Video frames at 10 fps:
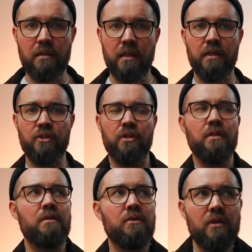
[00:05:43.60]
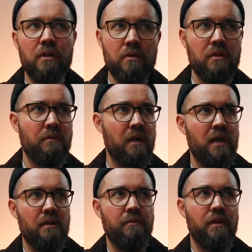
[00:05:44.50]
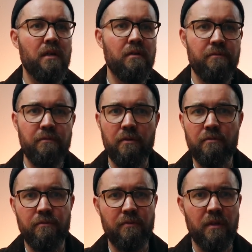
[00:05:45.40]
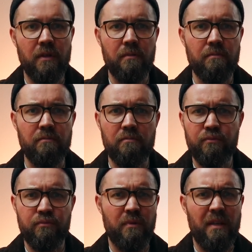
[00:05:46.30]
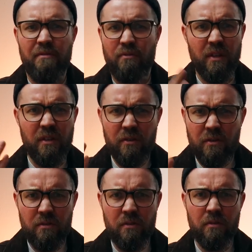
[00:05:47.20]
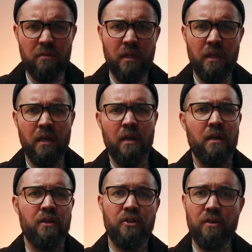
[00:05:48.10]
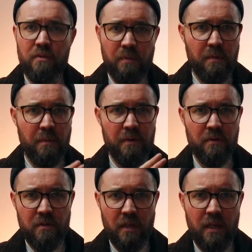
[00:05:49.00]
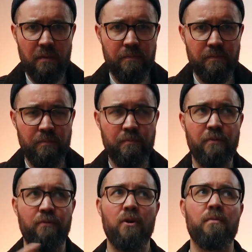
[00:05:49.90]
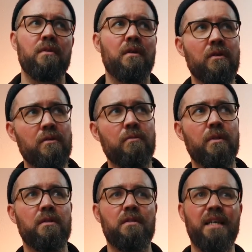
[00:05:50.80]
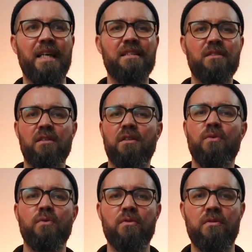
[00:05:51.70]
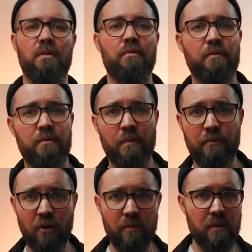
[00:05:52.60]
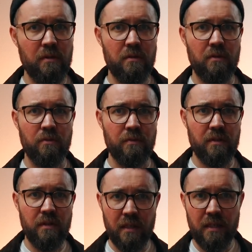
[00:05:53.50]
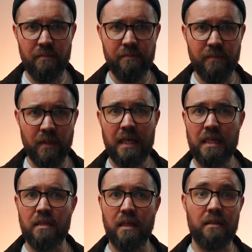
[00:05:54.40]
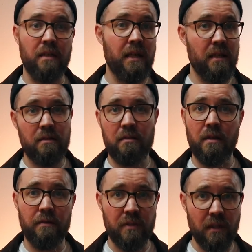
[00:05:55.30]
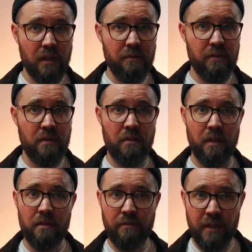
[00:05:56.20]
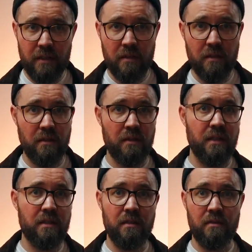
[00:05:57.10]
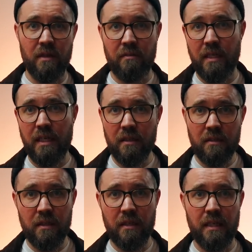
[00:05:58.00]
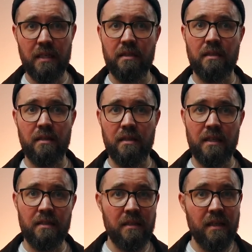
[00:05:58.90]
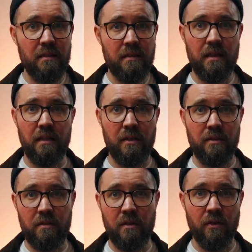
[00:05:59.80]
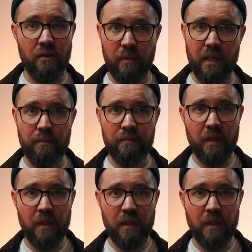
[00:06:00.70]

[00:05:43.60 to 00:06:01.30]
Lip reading: say jeans and chinos have a half-life of 3 years or so. Shirts maybe about the same. Performance outerwear tends to lose some of its performance over time. And as to hats, scarves and gloves, let's face it, the day-to-day reality is that they tend to get lost along the way.